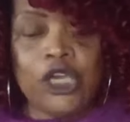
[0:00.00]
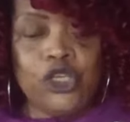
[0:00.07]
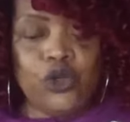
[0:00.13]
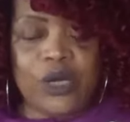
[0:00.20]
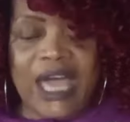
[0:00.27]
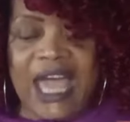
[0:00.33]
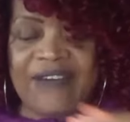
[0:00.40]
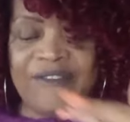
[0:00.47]
You
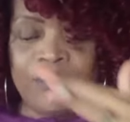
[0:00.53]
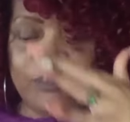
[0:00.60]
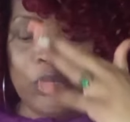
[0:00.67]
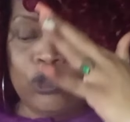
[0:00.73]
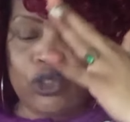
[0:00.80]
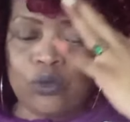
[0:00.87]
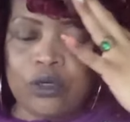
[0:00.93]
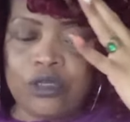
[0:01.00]
could have a
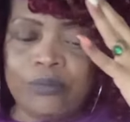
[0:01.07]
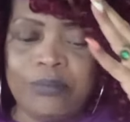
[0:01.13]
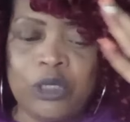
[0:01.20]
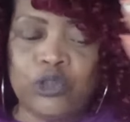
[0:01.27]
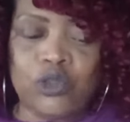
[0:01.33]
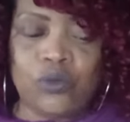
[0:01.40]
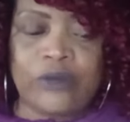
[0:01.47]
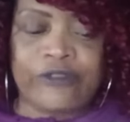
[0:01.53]

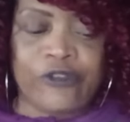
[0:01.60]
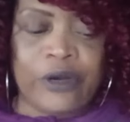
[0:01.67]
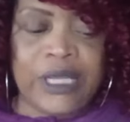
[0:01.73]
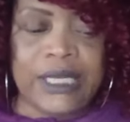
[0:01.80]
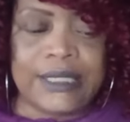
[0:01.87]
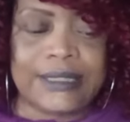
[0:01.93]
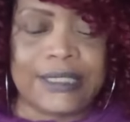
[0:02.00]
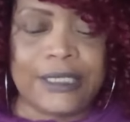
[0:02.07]
mutual
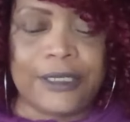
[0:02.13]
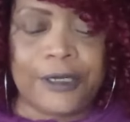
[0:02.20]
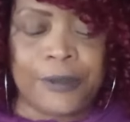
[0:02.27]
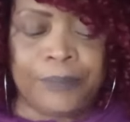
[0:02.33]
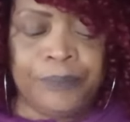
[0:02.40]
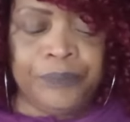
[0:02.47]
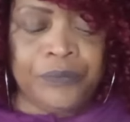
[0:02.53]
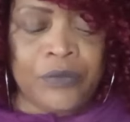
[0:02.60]
friends here.
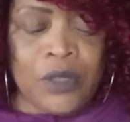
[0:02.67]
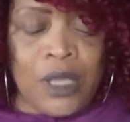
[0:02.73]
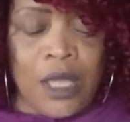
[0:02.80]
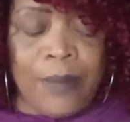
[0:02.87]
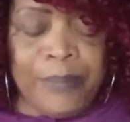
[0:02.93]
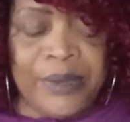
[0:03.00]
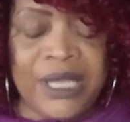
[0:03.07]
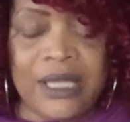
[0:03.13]

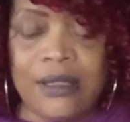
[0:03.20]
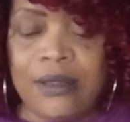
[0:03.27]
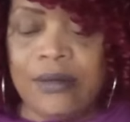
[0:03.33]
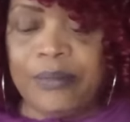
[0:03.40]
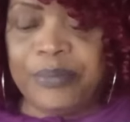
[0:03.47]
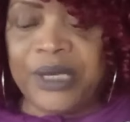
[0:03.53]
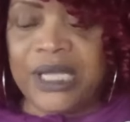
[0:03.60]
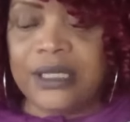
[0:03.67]
But
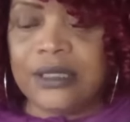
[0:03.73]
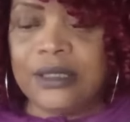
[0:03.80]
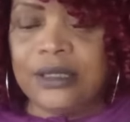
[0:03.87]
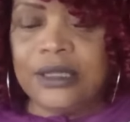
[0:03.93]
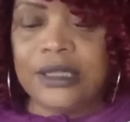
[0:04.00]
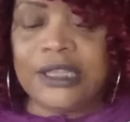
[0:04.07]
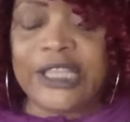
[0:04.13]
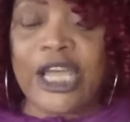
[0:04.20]

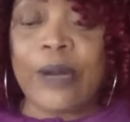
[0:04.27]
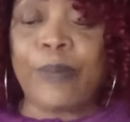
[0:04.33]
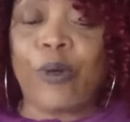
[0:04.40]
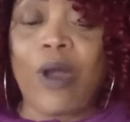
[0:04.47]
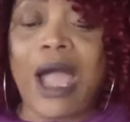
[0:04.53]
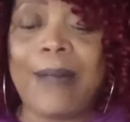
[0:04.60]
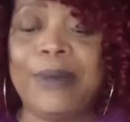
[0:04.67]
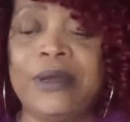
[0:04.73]
their
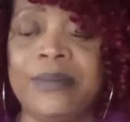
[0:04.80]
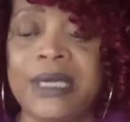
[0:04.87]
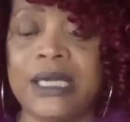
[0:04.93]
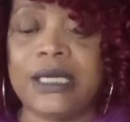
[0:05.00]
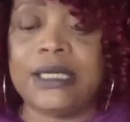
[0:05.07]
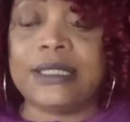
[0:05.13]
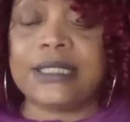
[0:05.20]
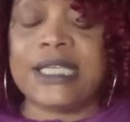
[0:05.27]
problem
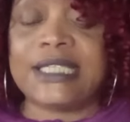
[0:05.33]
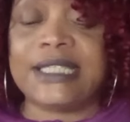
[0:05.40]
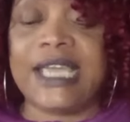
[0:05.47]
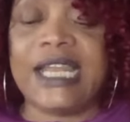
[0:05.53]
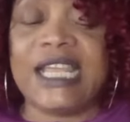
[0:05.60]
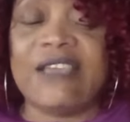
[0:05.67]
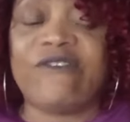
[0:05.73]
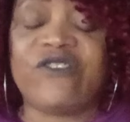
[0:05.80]
is
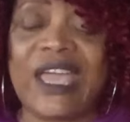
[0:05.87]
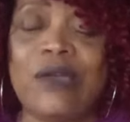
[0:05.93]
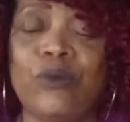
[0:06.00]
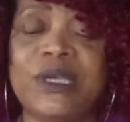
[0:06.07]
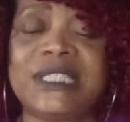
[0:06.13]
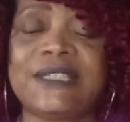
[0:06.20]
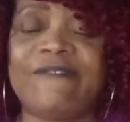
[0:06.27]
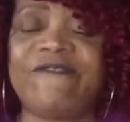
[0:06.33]
that if they
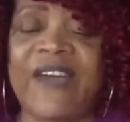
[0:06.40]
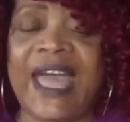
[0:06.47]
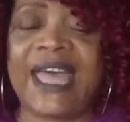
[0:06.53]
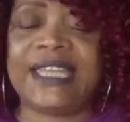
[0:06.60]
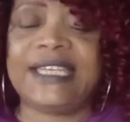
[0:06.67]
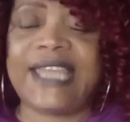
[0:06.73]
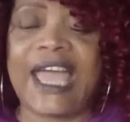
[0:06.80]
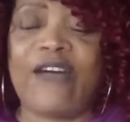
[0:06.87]
was to
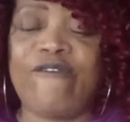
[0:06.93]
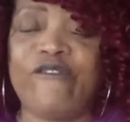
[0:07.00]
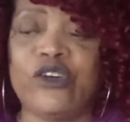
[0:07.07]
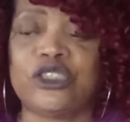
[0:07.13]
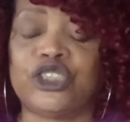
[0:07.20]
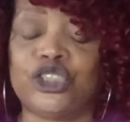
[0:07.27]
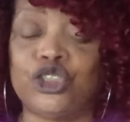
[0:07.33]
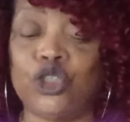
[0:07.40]
find out for
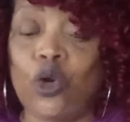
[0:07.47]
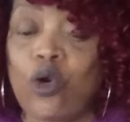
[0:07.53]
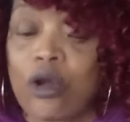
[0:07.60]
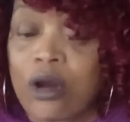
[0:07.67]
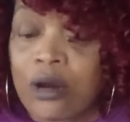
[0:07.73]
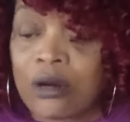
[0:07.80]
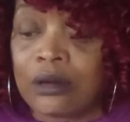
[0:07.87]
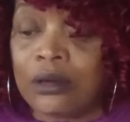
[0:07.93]

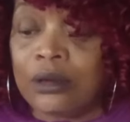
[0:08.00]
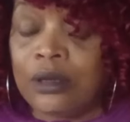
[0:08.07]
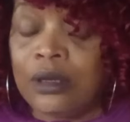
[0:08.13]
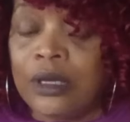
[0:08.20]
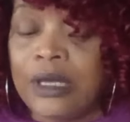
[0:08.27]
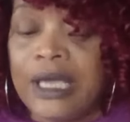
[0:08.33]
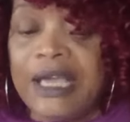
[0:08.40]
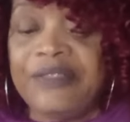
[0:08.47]
sure
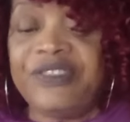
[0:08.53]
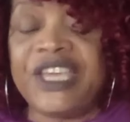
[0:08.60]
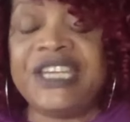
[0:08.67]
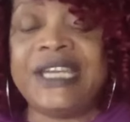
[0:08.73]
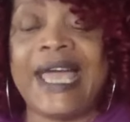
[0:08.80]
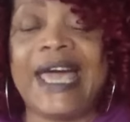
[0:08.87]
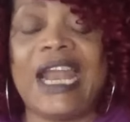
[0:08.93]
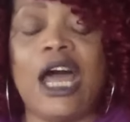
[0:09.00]
that
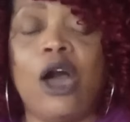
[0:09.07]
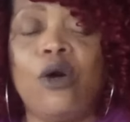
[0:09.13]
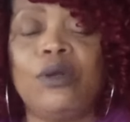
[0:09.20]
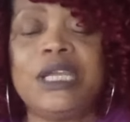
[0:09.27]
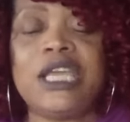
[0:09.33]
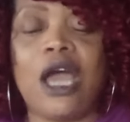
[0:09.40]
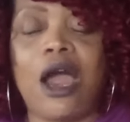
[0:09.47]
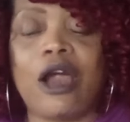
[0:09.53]
not
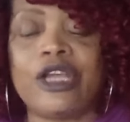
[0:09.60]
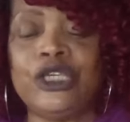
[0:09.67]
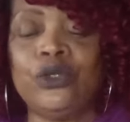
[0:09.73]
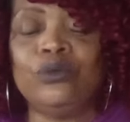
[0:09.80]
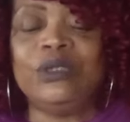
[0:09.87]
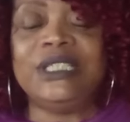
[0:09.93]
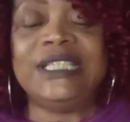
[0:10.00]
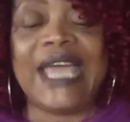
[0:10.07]
only are
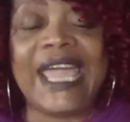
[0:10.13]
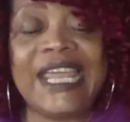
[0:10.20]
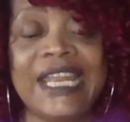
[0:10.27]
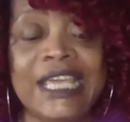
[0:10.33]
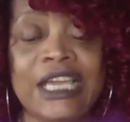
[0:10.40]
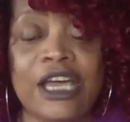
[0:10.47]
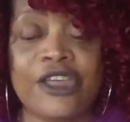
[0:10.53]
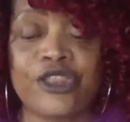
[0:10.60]
you
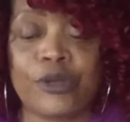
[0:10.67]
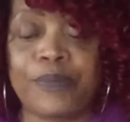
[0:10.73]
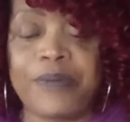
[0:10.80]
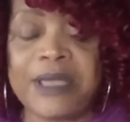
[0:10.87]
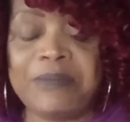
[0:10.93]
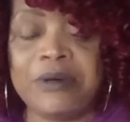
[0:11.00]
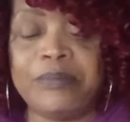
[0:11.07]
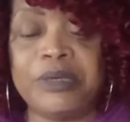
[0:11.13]
dating other
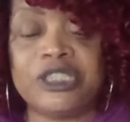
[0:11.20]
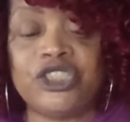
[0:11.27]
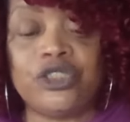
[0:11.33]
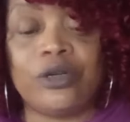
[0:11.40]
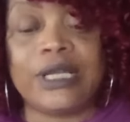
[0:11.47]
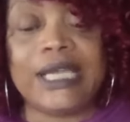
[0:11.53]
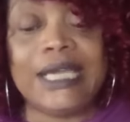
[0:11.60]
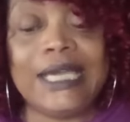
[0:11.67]
people, but
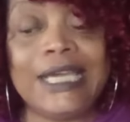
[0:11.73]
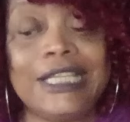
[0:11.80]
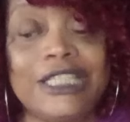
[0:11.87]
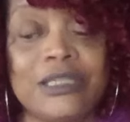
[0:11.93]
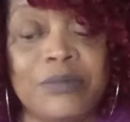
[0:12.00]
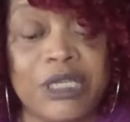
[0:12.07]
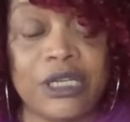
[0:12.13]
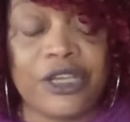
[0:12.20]
you're
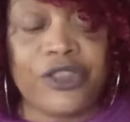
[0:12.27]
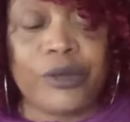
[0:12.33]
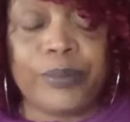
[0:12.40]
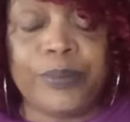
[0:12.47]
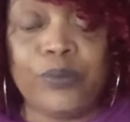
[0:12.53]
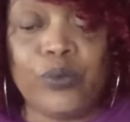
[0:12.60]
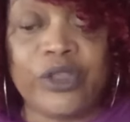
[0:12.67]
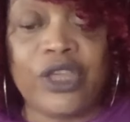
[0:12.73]
intimate
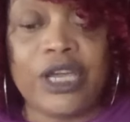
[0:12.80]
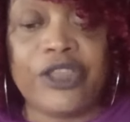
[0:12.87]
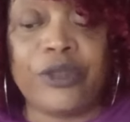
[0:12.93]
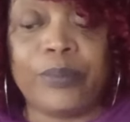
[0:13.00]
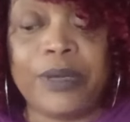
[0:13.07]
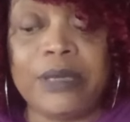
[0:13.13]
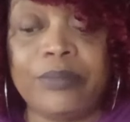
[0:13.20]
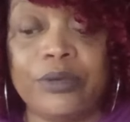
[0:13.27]
with other
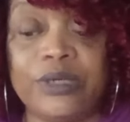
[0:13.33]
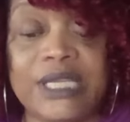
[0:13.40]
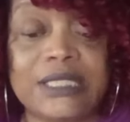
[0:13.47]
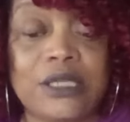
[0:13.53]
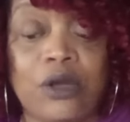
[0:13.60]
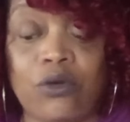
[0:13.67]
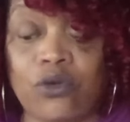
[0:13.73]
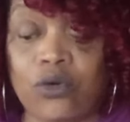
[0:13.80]
people, that's
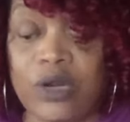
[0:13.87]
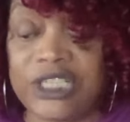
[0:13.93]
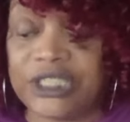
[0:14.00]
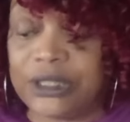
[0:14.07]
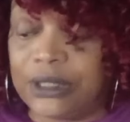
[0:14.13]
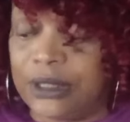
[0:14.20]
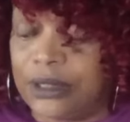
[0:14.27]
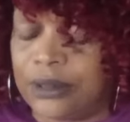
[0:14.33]
going to crush
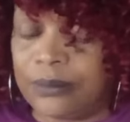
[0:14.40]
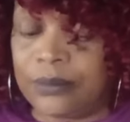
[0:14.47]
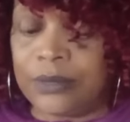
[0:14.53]
them.